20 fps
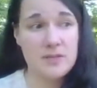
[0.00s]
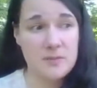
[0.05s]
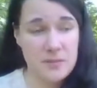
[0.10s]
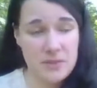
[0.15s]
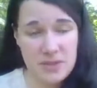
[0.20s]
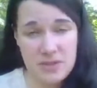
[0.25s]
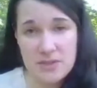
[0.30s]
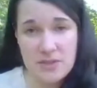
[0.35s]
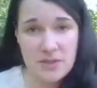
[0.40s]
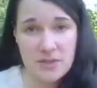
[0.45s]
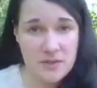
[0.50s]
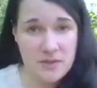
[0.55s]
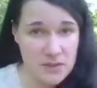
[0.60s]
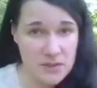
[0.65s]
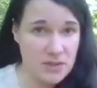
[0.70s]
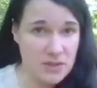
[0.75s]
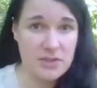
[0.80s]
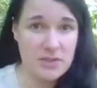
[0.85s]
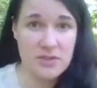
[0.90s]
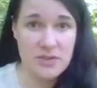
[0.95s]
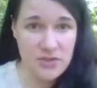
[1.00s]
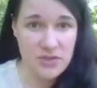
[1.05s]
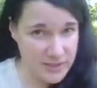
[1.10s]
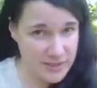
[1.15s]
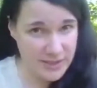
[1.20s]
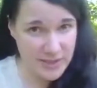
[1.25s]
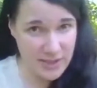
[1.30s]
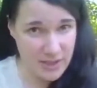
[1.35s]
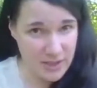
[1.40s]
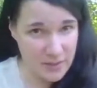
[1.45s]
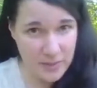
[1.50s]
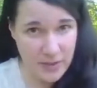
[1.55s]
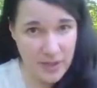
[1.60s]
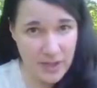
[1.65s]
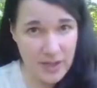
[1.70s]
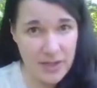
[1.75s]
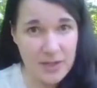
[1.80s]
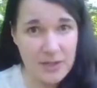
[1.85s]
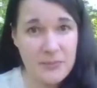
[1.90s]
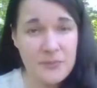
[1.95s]
PTSD and is just getting
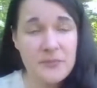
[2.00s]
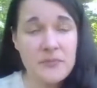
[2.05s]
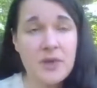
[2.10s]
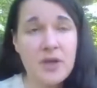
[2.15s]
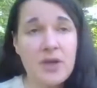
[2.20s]
by.